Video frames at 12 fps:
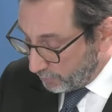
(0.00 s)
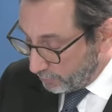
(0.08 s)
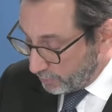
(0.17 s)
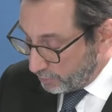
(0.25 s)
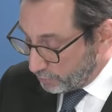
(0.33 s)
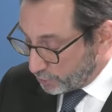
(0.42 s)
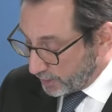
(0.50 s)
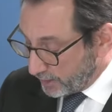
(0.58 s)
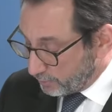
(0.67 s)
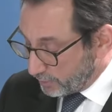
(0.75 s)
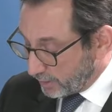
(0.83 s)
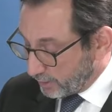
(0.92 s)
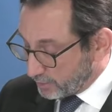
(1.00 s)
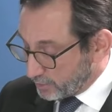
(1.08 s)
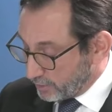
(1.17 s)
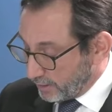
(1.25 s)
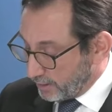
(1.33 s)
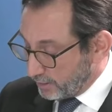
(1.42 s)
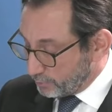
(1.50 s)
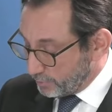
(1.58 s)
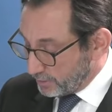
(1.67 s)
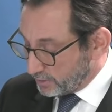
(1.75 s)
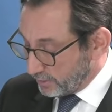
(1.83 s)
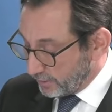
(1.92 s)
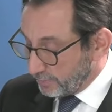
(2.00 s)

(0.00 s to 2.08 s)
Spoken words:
you shared with others at NHBC?